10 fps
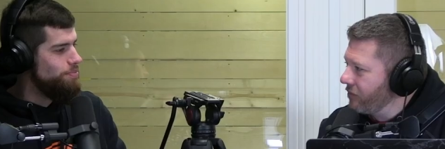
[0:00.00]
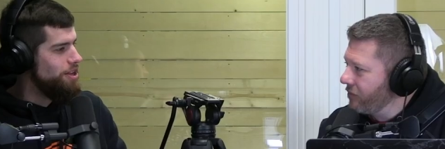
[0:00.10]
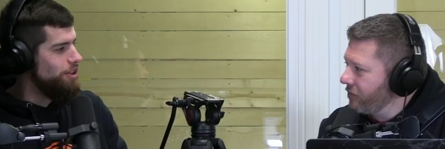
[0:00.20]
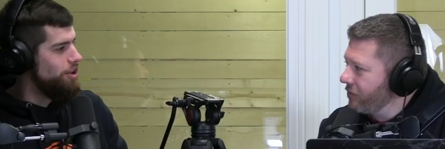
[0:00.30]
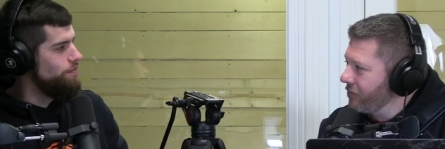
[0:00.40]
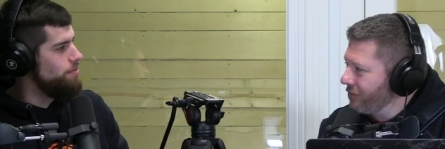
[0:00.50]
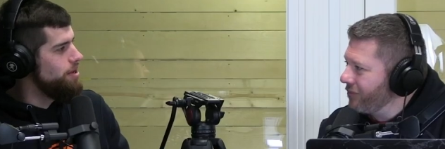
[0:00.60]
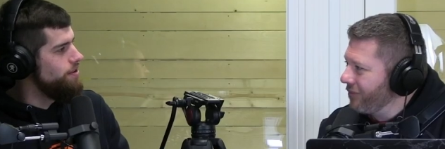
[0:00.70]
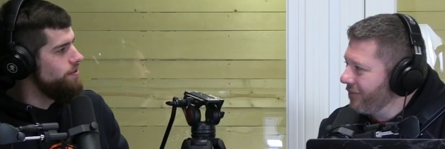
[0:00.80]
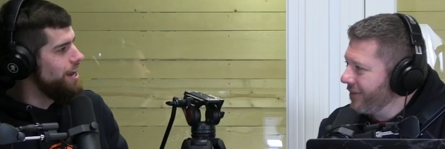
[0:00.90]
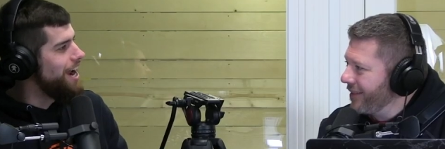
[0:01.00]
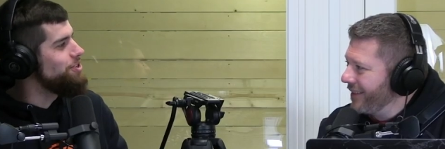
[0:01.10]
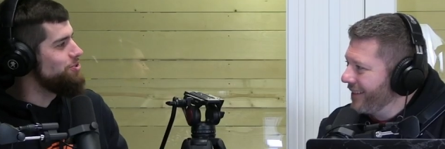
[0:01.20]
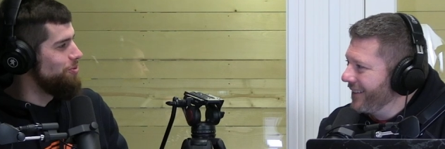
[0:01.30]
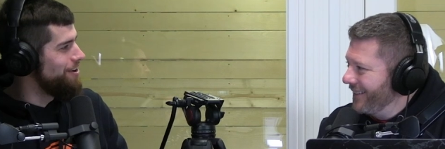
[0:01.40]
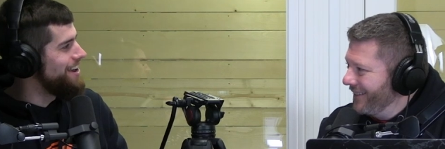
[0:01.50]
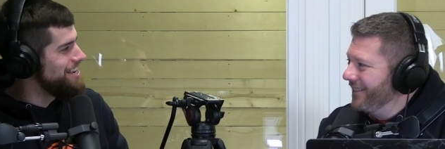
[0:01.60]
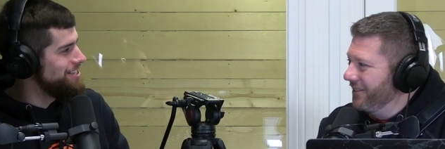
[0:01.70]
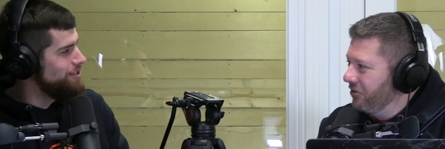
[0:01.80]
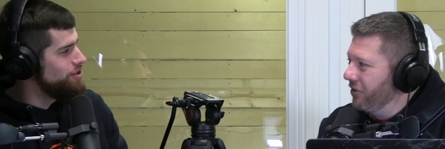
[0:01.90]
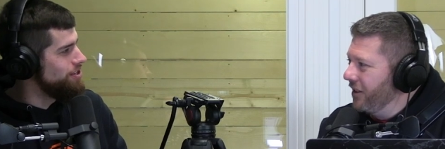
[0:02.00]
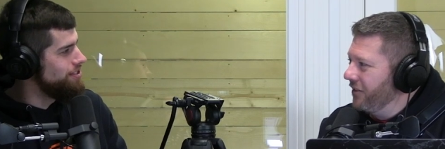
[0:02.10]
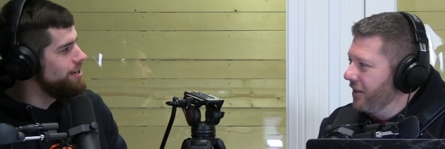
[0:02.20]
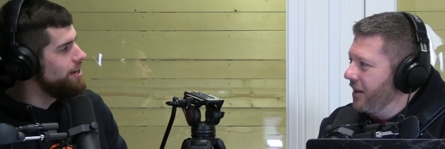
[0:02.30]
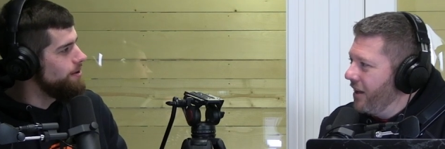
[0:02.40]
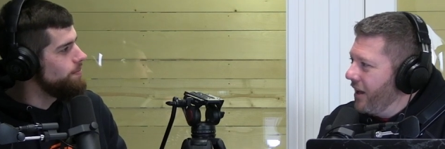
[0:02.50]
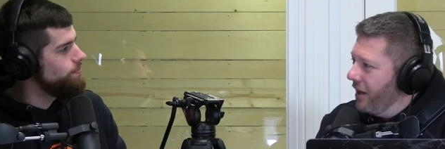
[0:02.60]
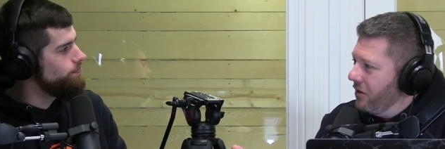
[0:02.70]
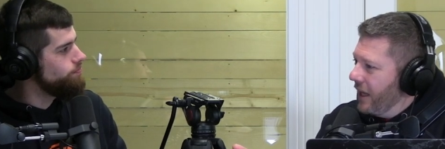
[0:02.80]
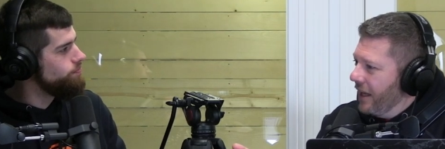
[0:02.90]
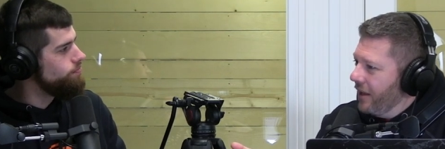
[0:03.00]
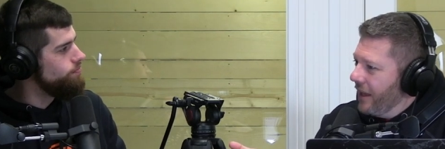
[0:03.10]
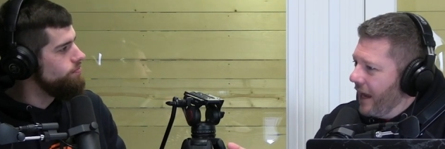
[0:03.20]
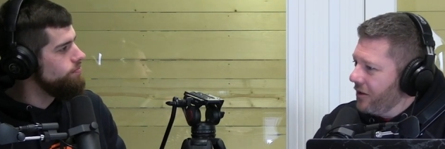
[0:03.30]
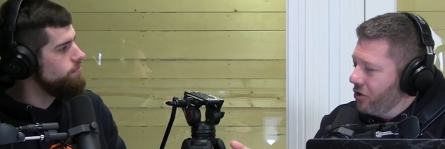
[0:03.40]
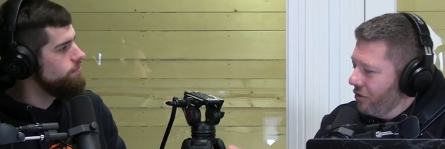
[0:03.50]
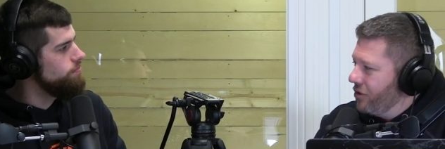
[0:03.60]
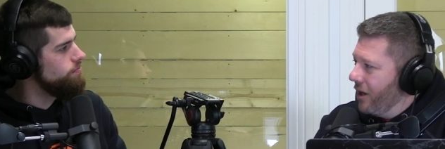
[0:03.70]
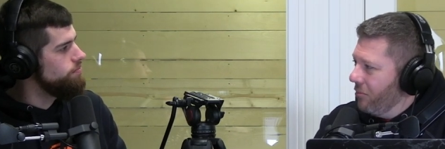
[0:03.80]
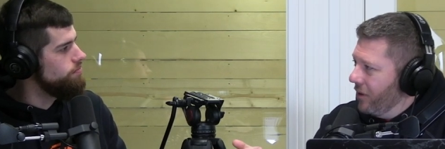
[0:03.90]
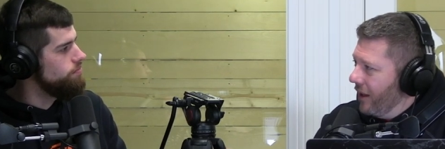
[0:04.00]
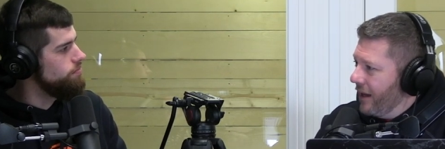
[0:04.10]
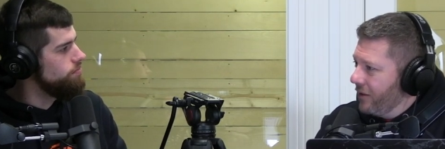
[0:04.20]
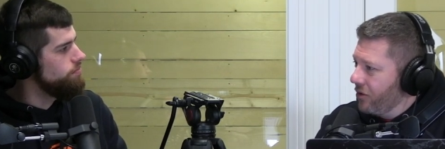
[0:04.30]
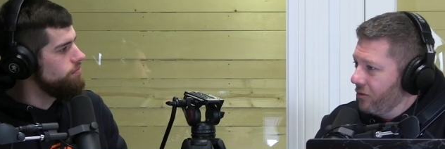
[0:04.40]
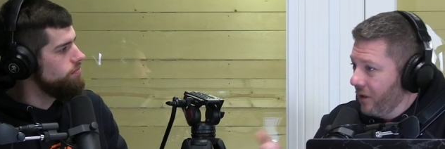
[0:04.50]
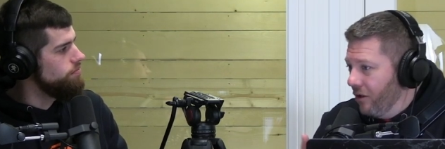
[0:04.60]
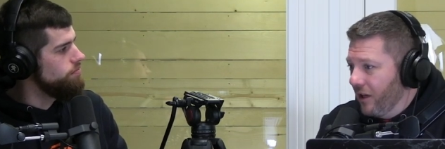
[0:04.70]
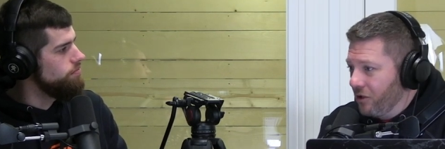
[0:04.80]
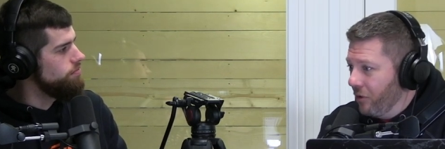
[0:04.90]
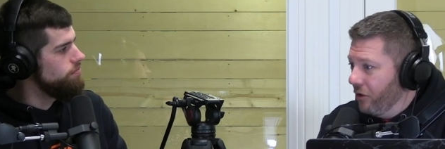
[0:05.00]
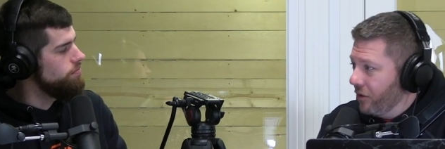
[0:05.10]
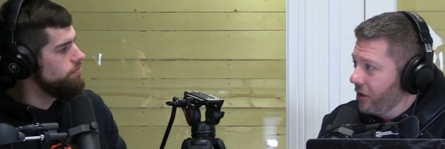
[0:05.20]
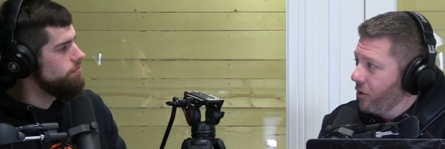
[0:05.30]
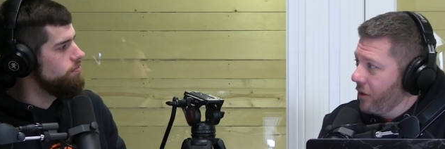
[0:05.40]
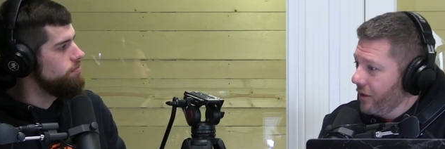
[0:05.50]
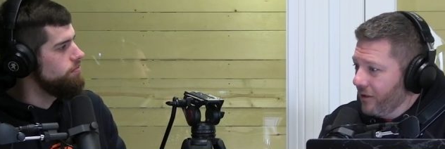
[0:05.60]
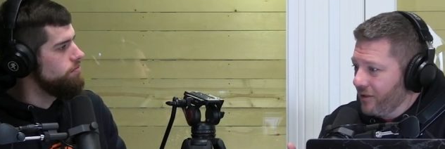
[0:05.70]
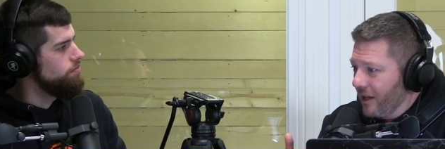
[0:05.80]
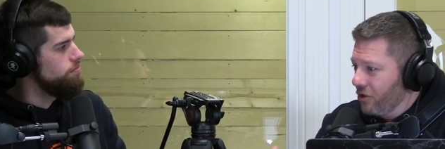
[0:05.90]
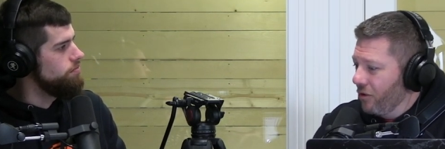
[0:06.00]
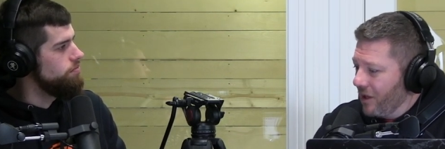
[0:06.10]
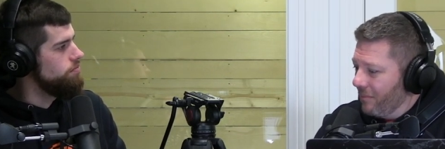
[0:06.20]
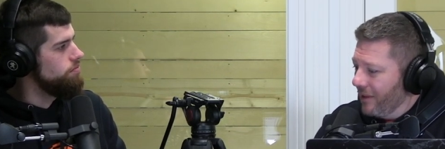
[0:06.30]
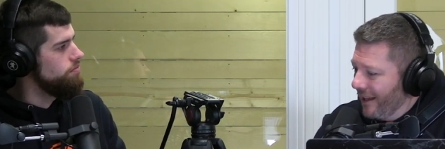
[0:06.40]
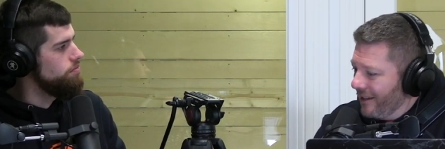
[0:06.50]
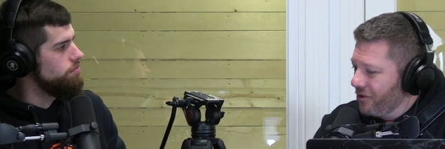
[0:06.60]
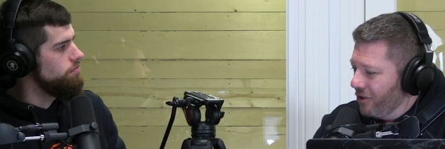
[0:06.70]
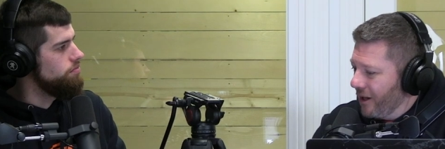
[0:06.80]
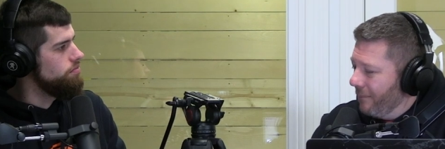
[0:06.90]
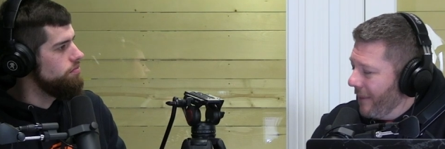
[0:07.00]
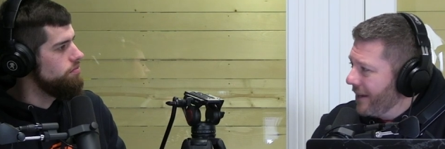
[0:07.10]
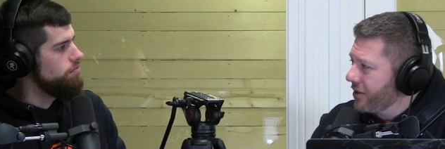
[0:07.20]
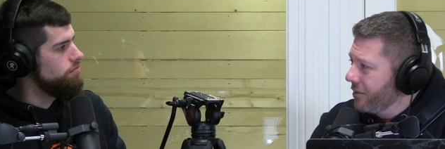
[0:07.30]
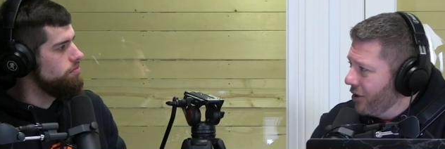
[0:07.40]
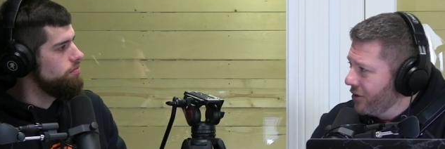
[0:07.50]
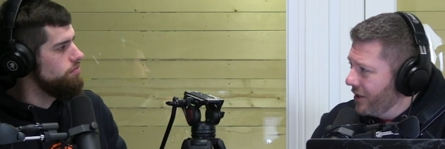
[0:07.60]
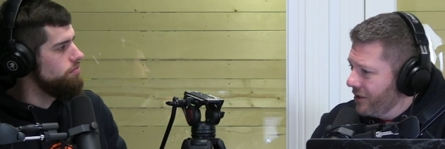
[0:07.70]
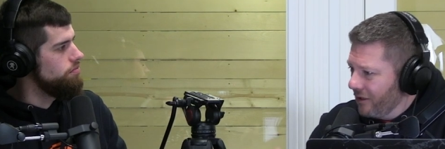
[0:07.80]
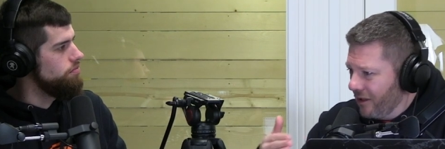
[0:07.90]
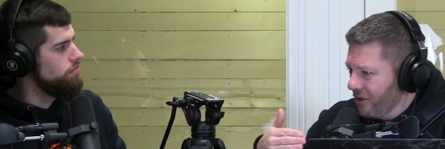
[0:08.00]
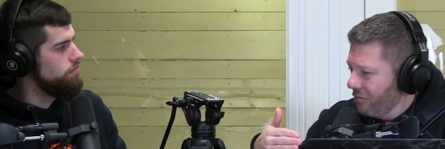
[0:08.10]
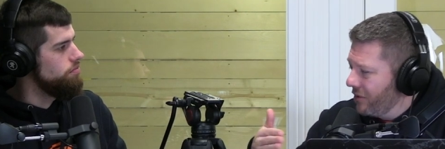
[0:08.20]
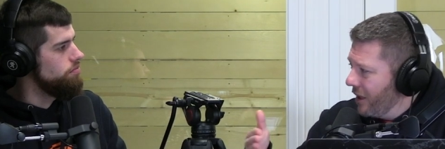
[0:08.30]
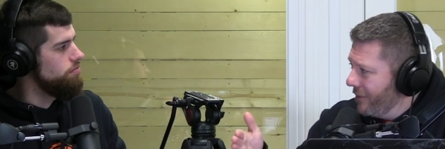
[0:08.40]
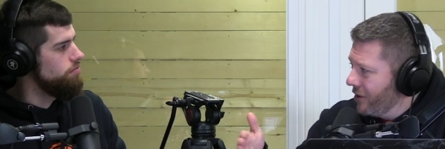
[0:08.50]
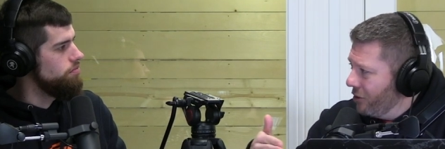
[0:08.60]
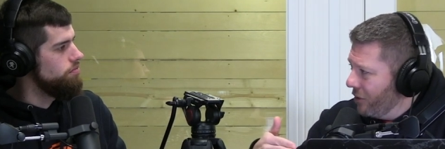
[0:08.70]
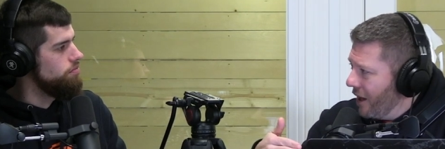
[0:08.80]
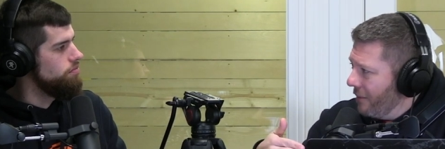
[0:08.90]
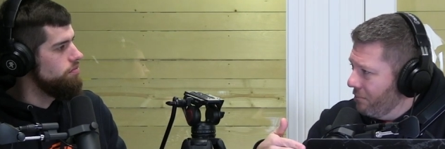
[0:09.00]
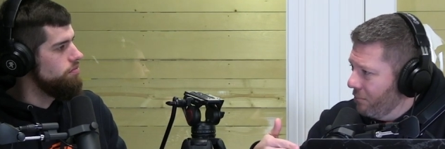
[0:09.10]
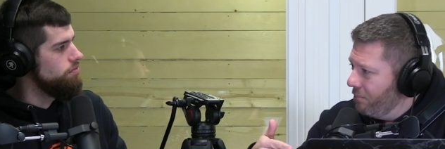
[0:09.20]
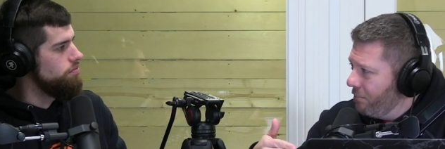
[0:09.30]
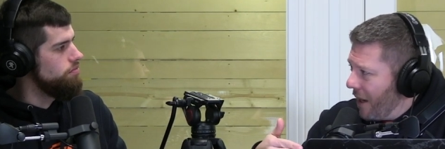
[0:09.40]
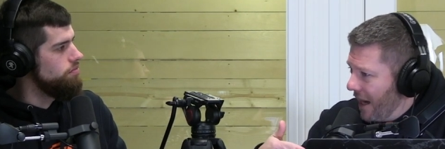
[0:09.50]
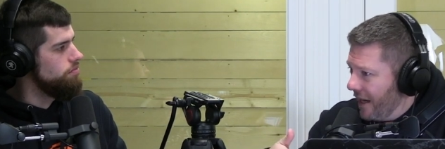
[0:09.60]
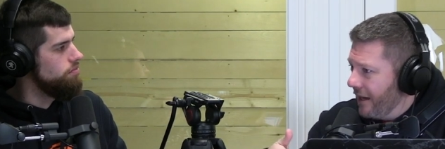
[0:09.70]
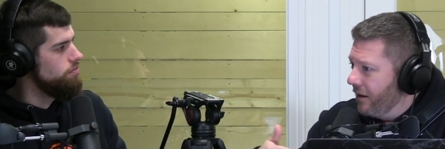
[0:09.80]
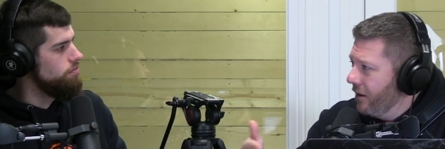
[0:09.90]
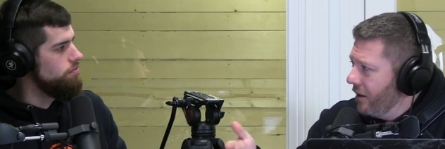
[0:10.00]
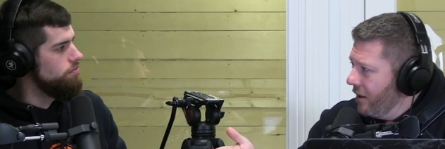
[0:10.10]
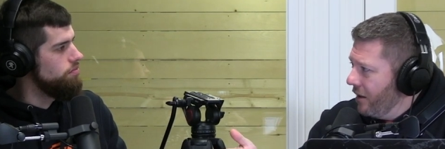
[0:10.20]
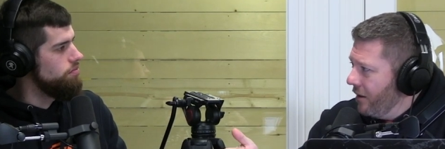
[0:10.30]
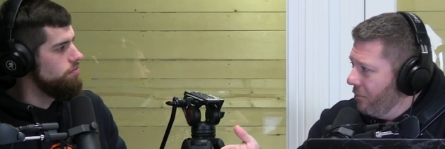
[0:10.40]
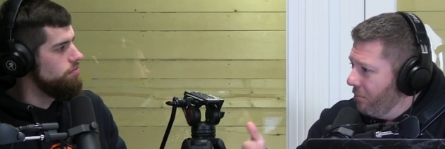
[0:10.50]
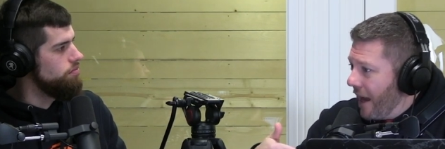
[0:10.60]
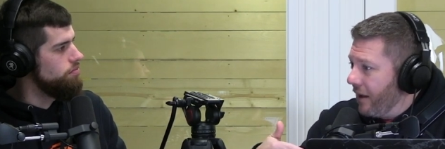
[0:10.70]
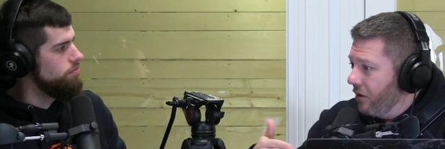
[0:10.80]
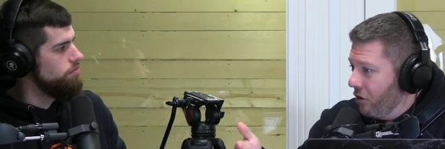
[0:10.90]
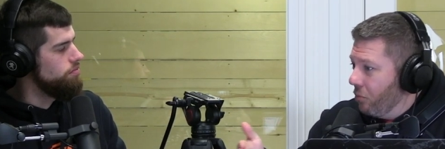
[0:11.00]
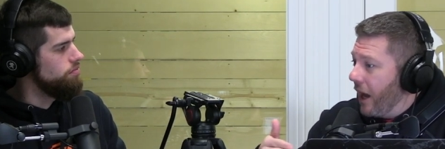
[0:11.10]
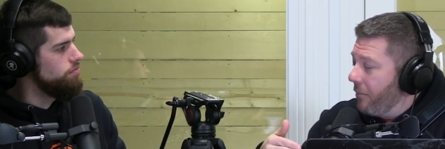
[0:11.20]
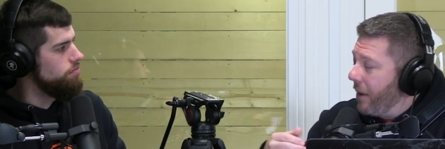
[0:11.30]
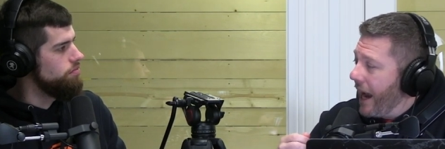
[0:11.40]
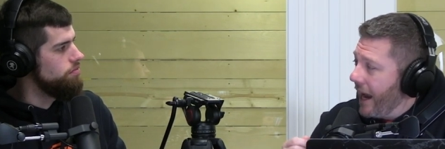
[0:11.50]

Speaker 1: be a little bit of an
Speaker 2: eyesore, I guess you right. could say. And and that shows up less, you know, as we were recording this, that shows up less during basketball season because typically we're not panning back. You we're not